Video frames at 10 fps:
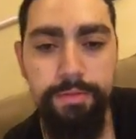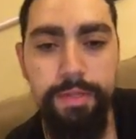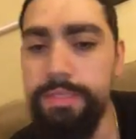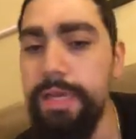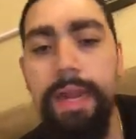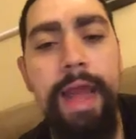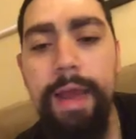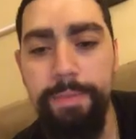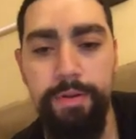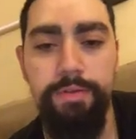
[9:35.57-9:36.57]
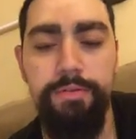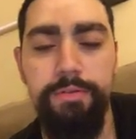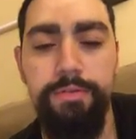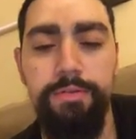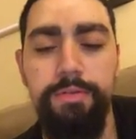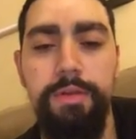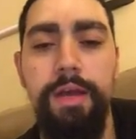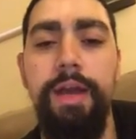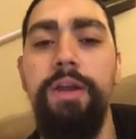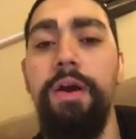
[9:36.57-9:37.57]
It's not happening.
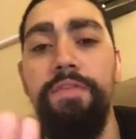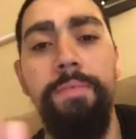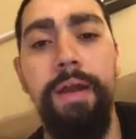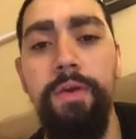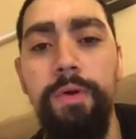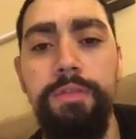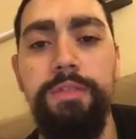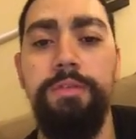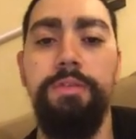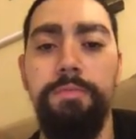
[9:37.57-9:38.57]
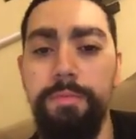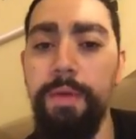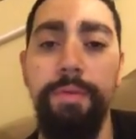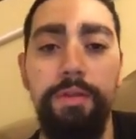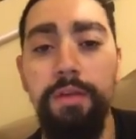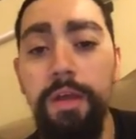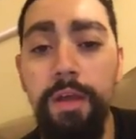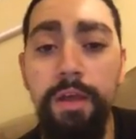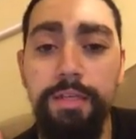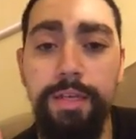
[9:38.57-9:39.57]
I know everybody wants to be able to
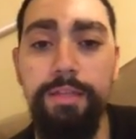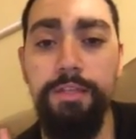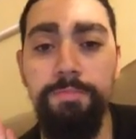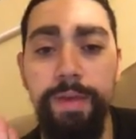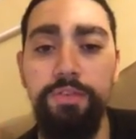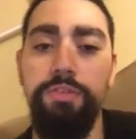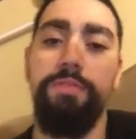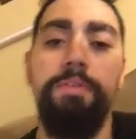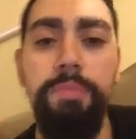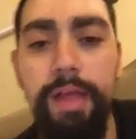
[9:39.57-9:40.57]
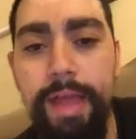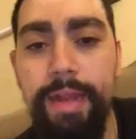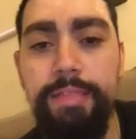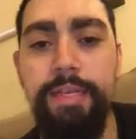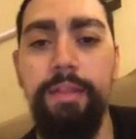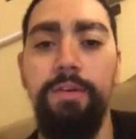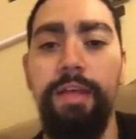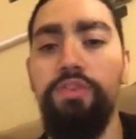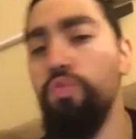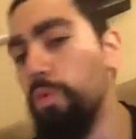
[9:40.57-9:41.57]
take these pictures of the planets that look
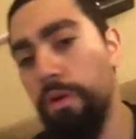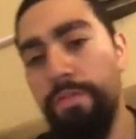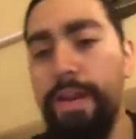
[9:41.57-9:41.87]
like you work